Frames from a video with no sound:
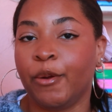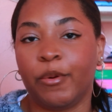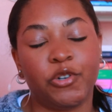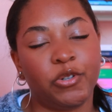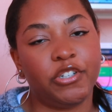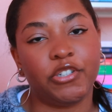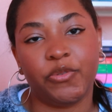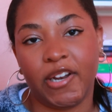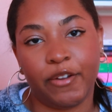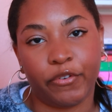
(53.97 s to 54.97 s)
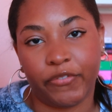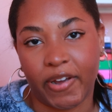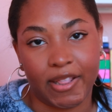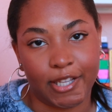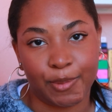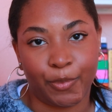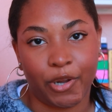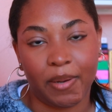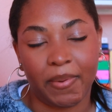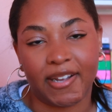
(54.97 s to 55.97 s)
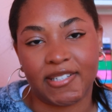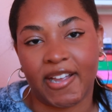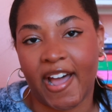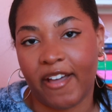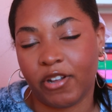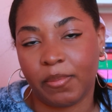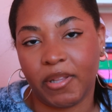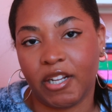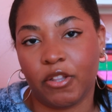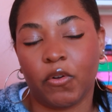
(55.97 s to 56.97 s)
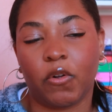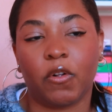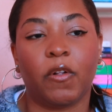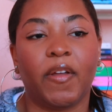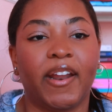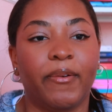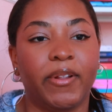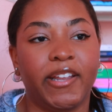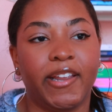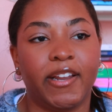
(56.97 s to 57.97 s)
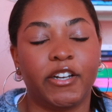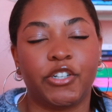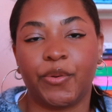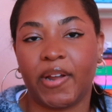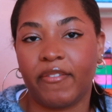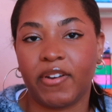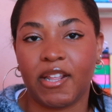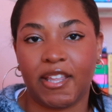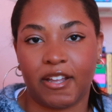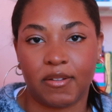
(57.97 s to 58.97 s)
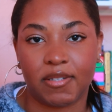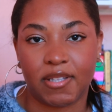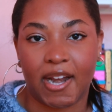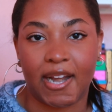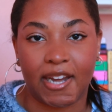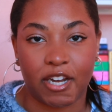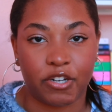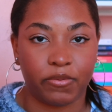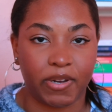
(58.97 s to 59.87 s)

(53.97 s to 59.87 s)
we're truly just reading for fun at this point because I have completed the goal and I really don't have anything else that I need to